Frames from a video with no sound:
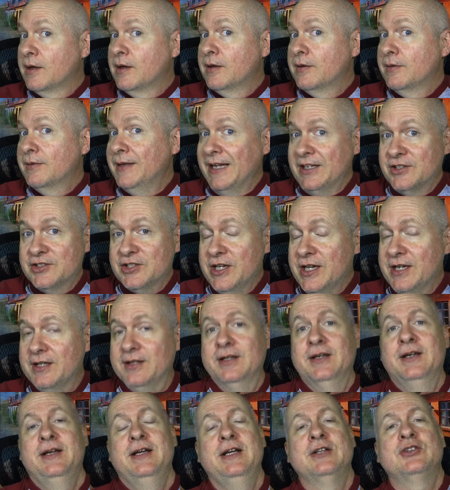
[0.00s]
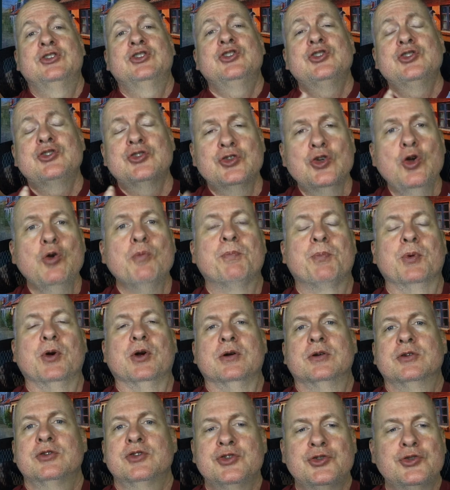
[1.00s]
That's it. It's super,
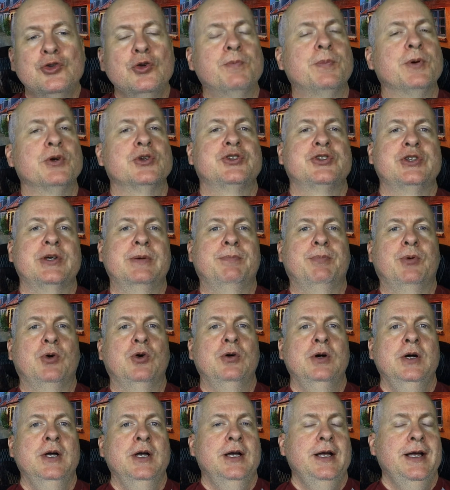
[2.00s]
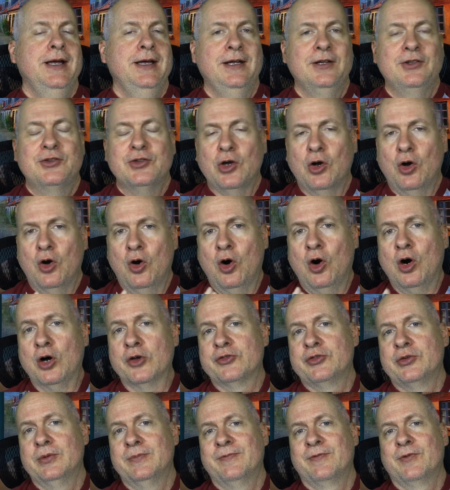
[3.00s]
super simple, and it's
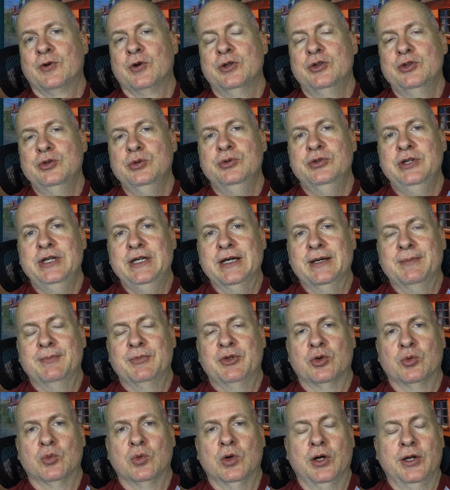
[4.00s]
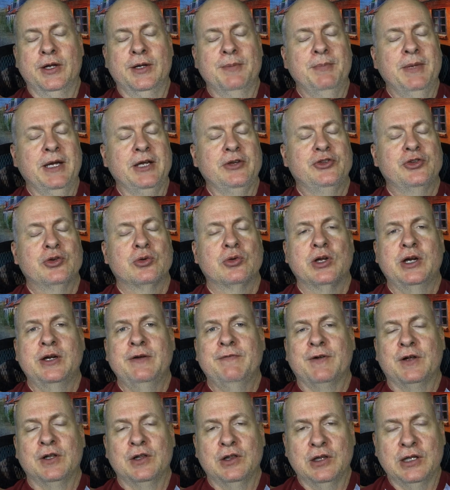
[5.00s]
awesome for a new DM to run. It makes your life a
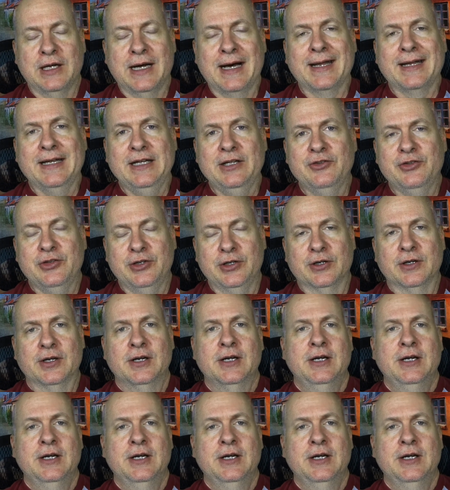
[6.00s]
lot easier.